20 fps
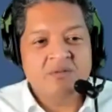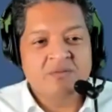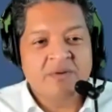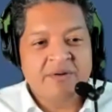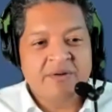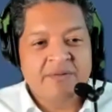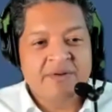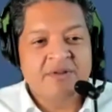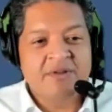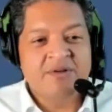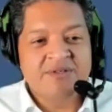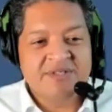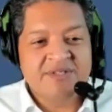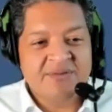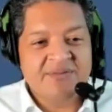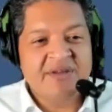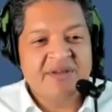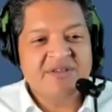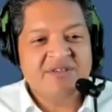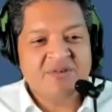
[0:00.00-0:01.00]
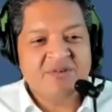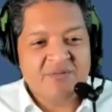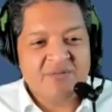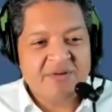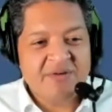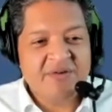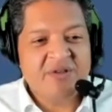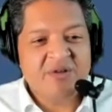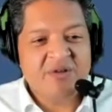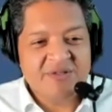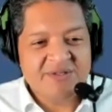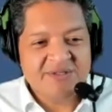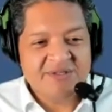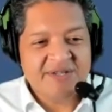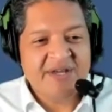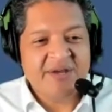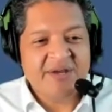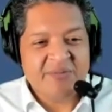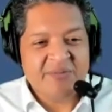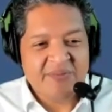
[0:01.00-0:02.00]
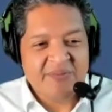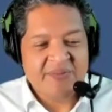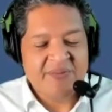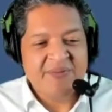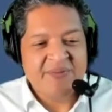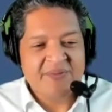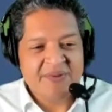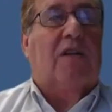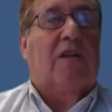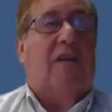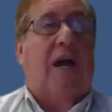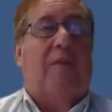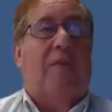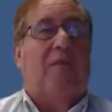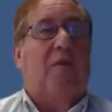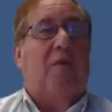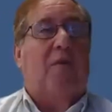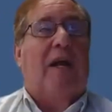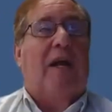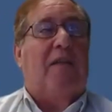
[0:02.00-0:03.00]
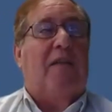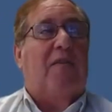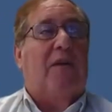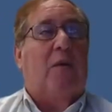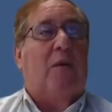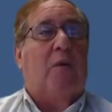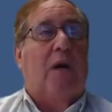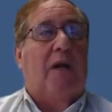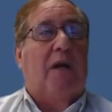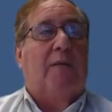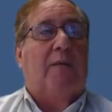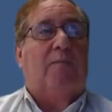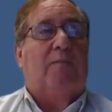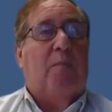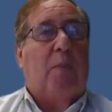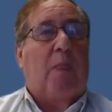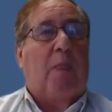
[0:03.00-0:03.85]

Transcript: a very long time. That's a very long time. Long time to do anything, Juan.